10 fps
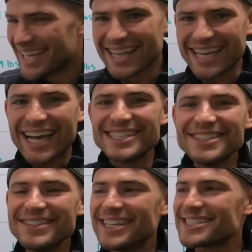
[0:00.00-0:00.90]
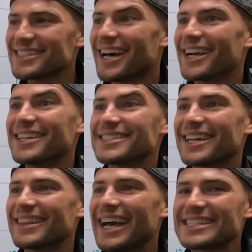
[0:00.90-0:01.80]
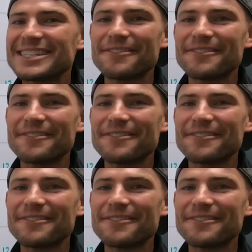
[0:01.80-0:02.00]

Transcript: like I do this a lot because like that's